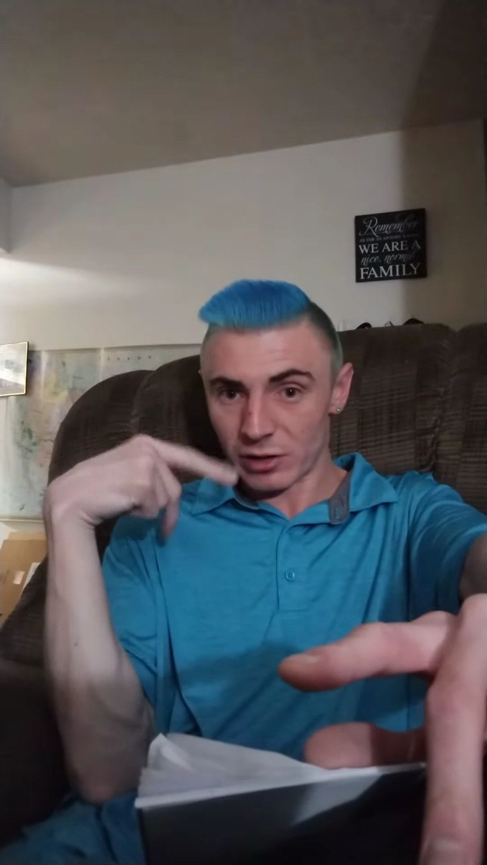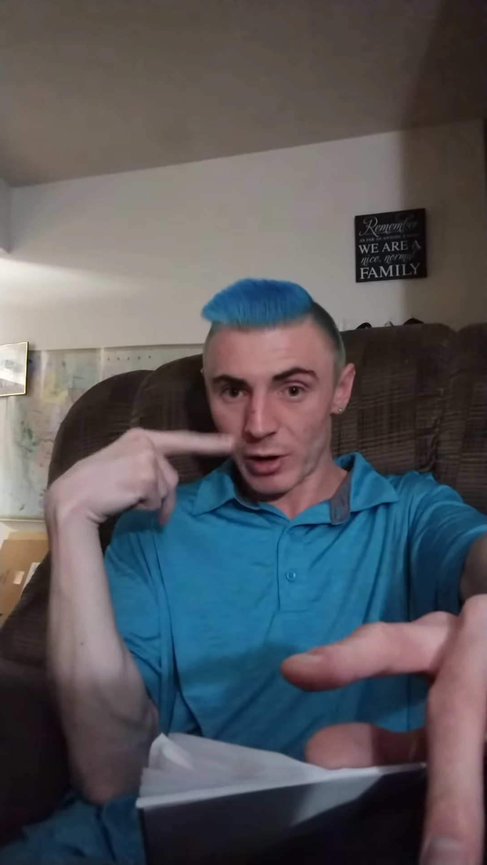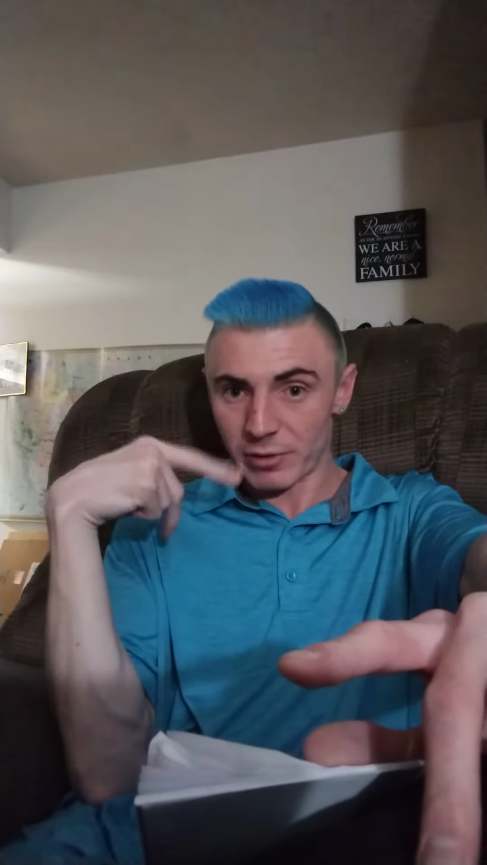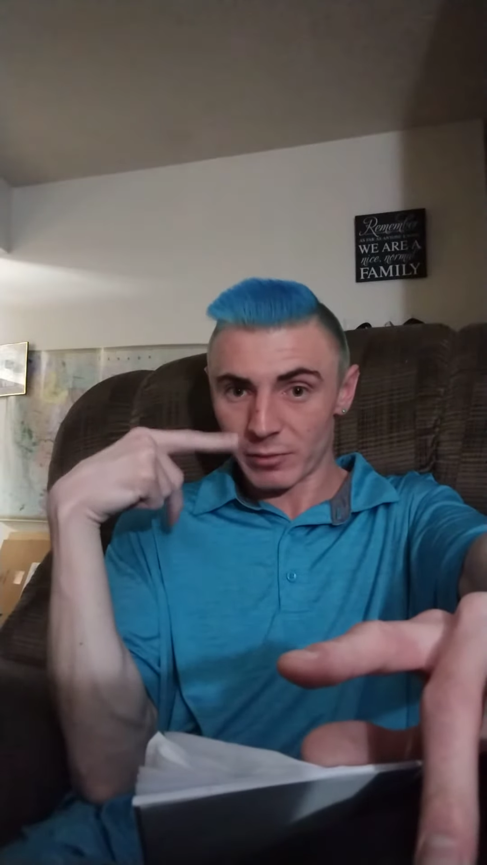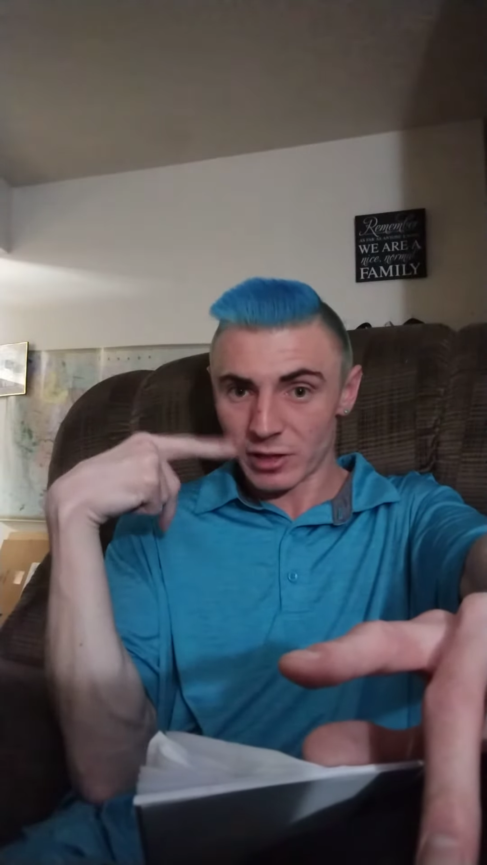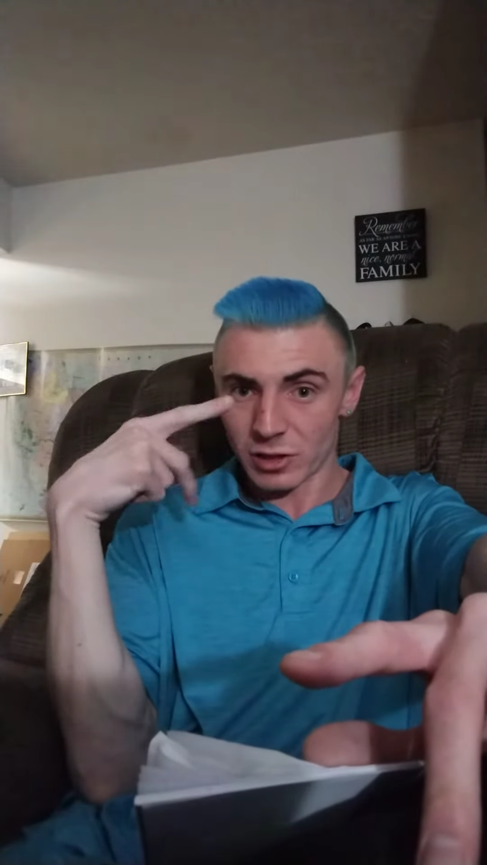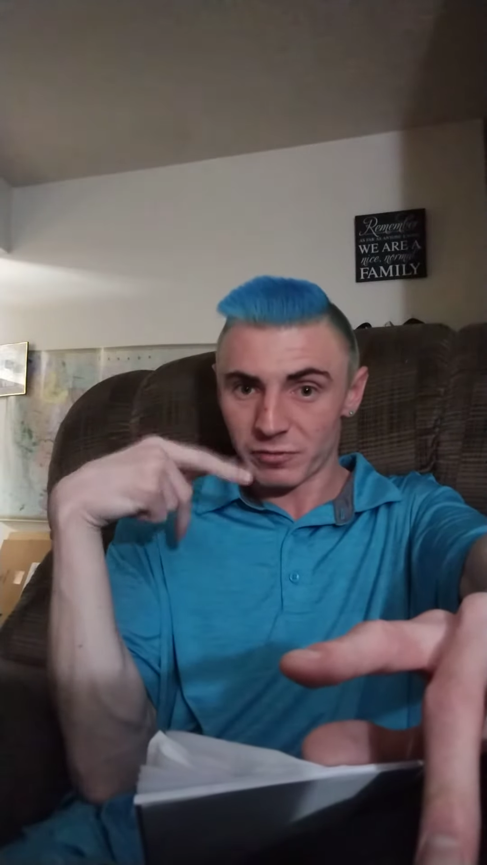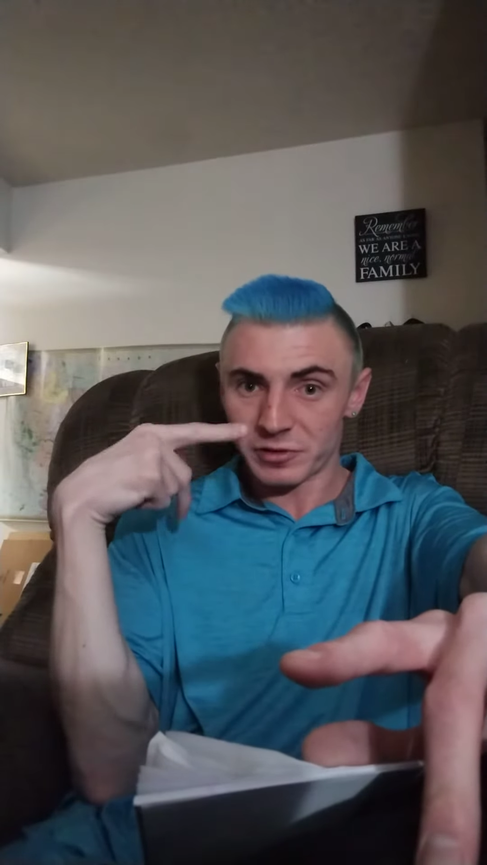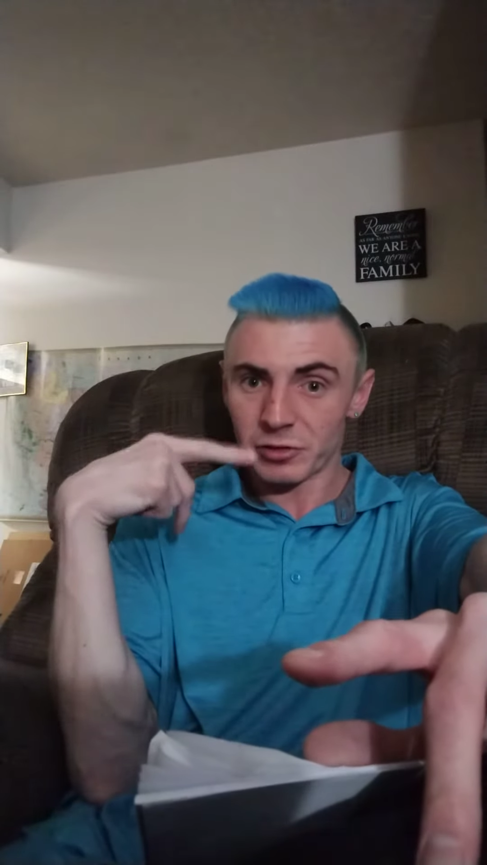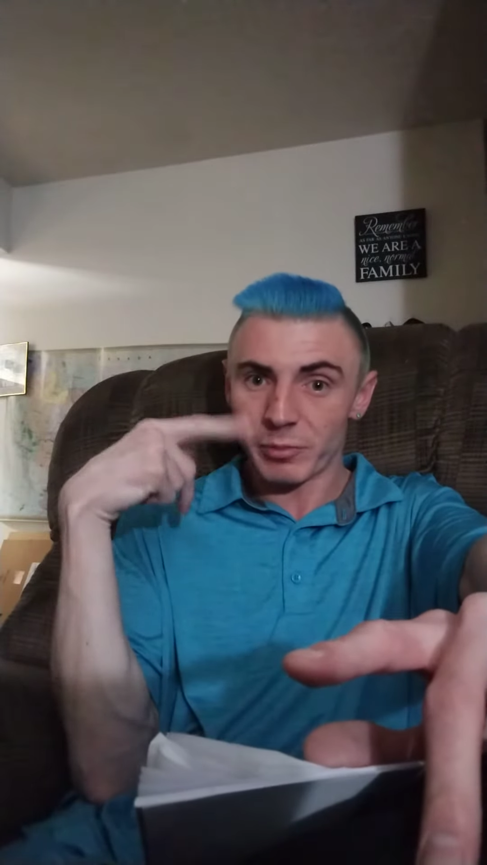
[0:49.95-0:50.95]
interrupting
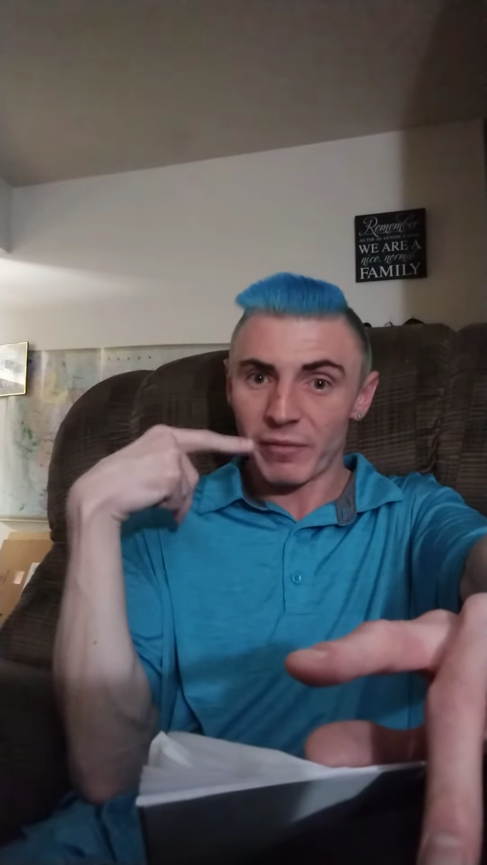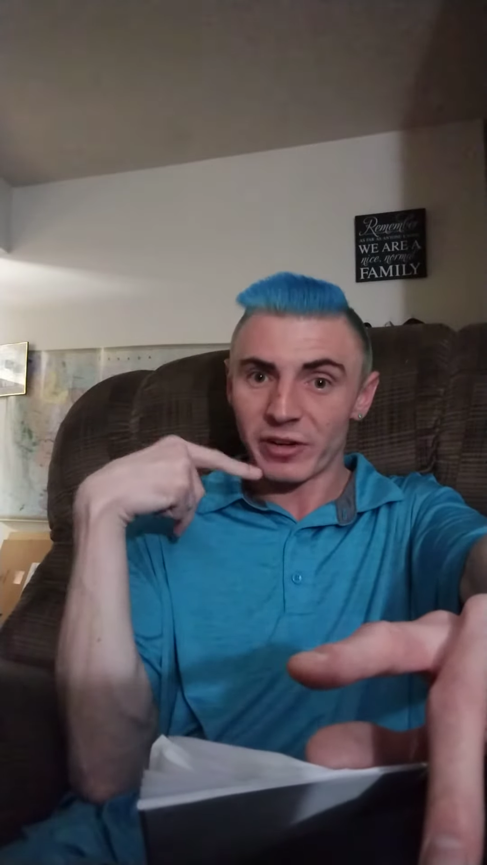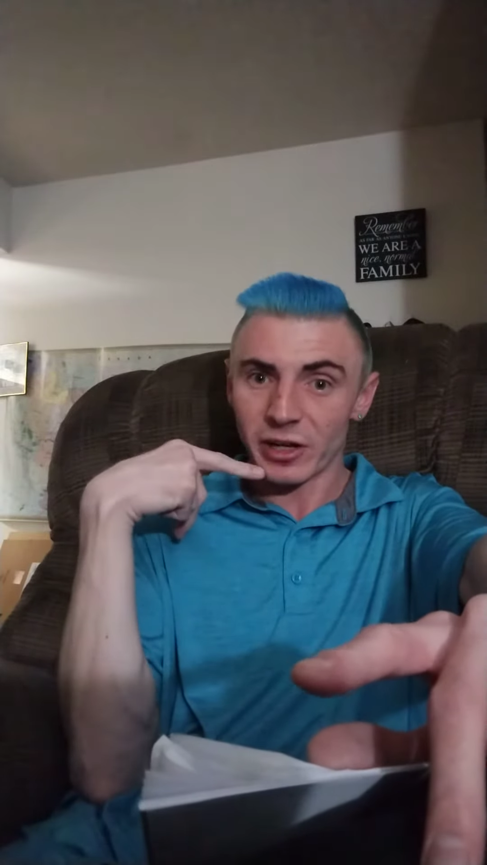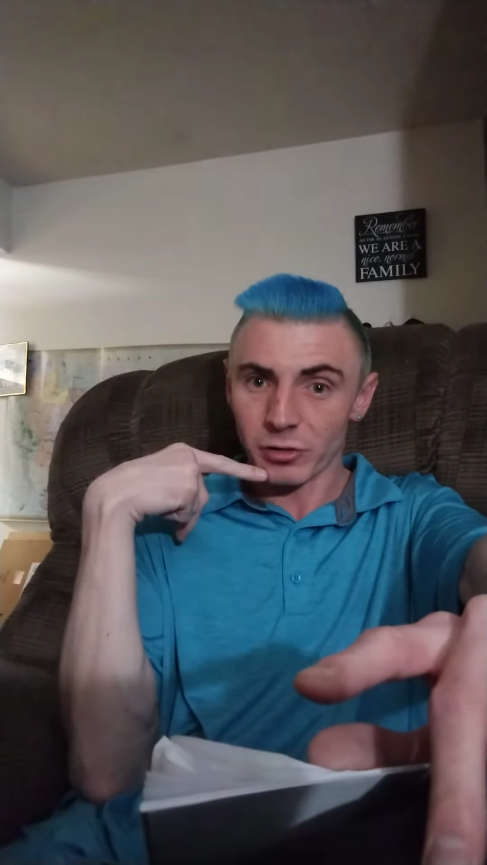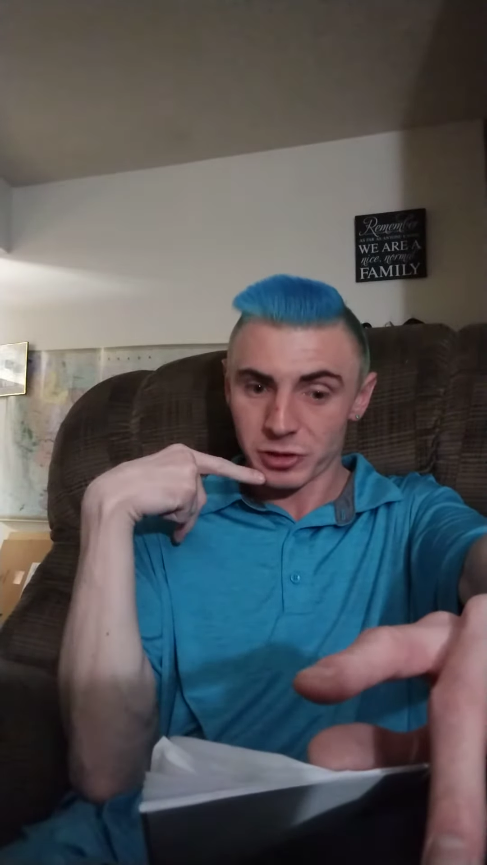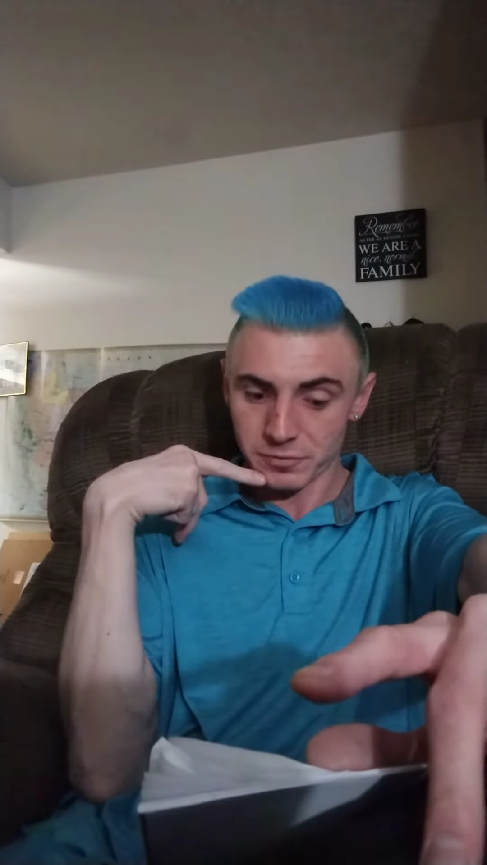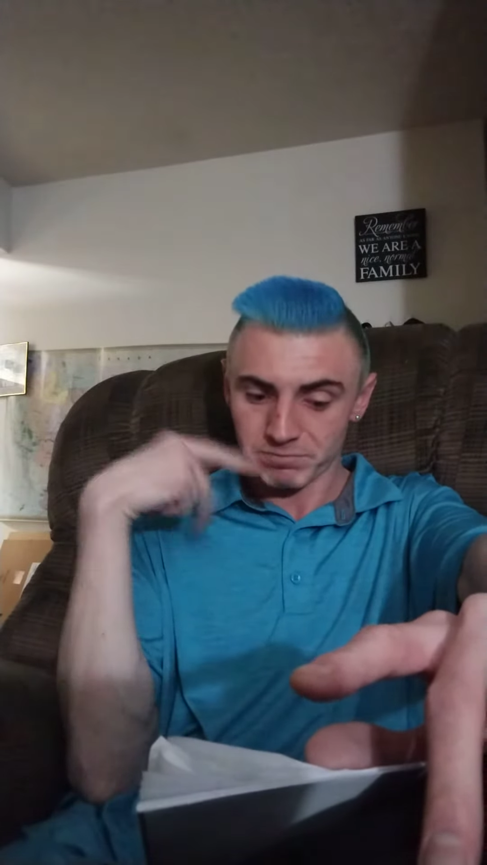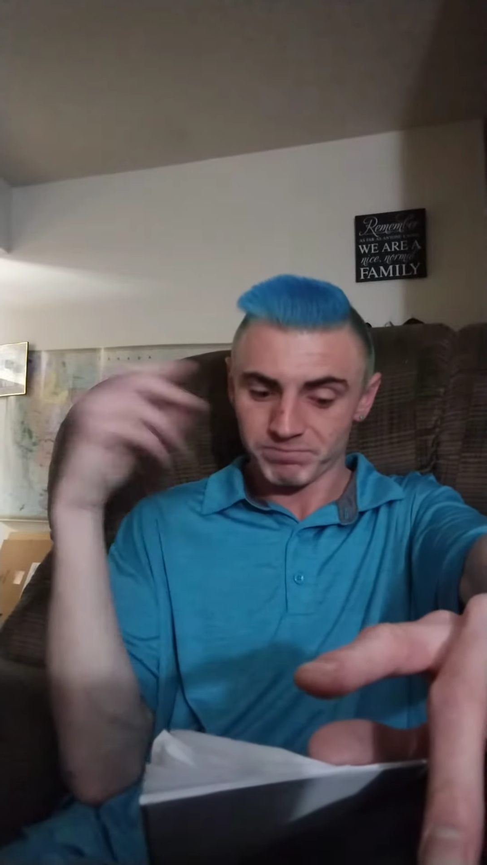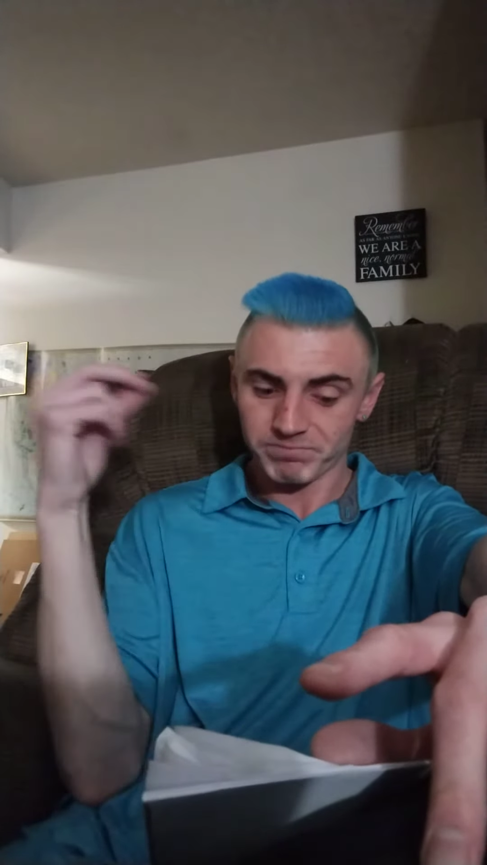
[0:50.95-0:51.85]
myself during my videos.